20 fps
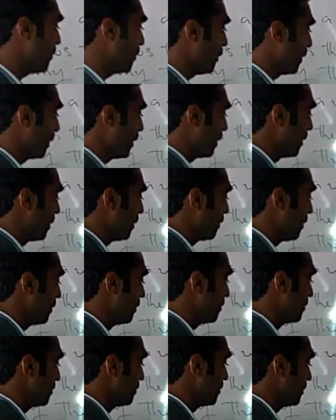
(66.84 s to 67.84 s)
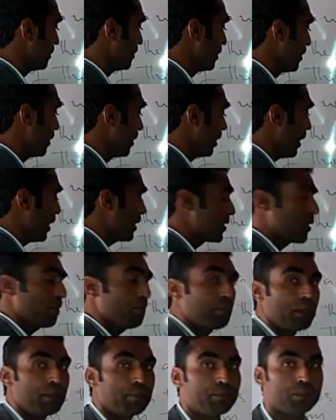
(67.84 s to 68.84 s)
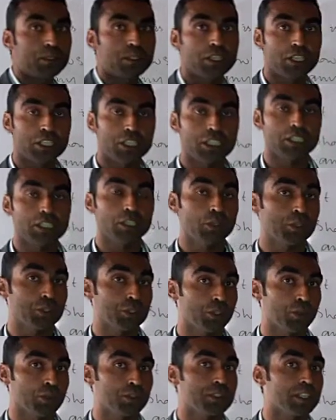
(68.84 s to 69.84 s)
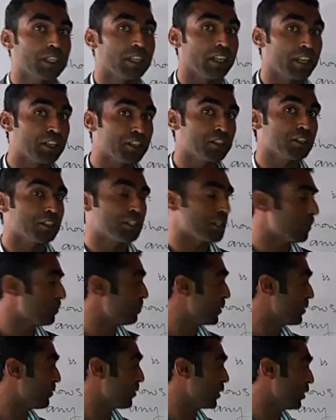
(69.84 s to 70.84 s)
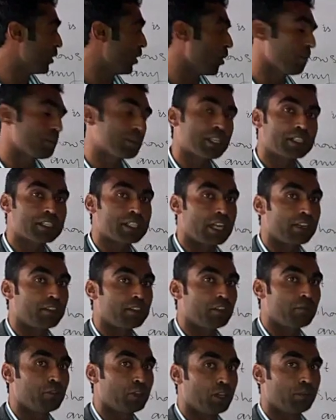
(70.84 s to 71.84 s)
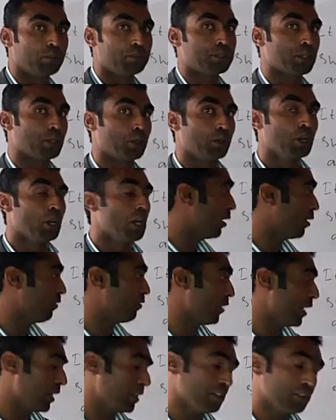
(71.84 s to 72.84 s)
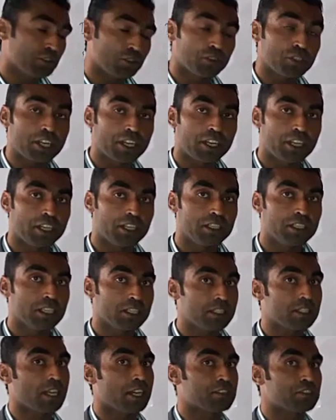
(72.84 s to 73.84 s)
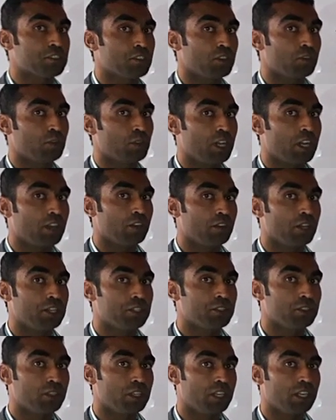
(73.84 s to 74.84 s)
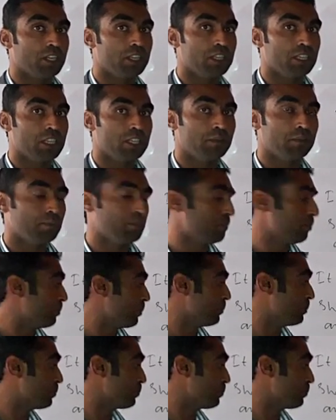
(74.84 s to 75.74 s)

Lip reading: to is a preposition who shows the relationship between the object and the verb. So valid today in this lecture we are going to learn the